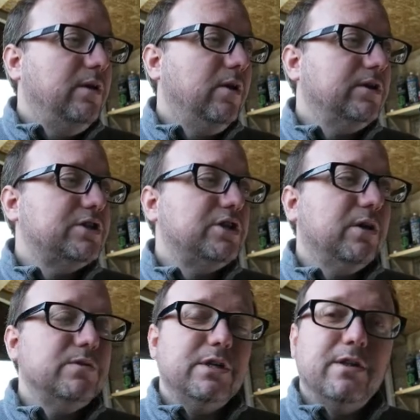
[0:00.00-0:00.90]
Nigel
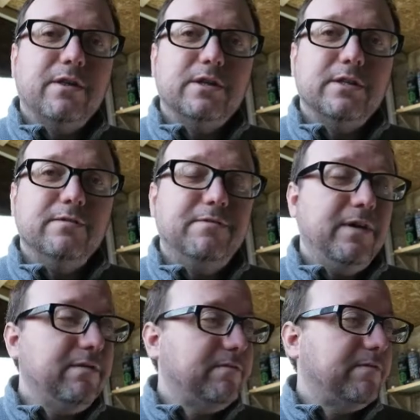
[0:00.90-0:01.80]
Jones in
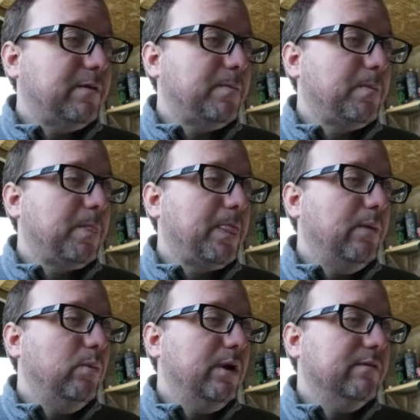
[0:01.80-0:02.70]
35th
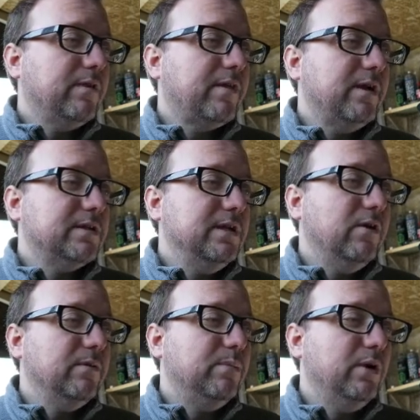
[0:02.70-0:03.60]
with
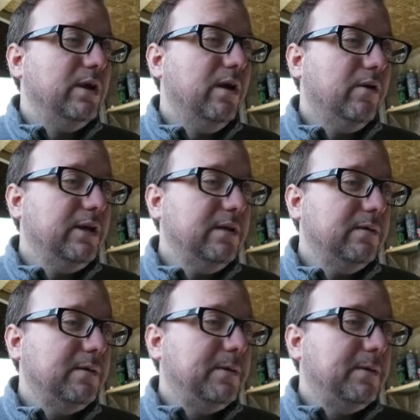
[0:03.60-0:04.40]
39.9.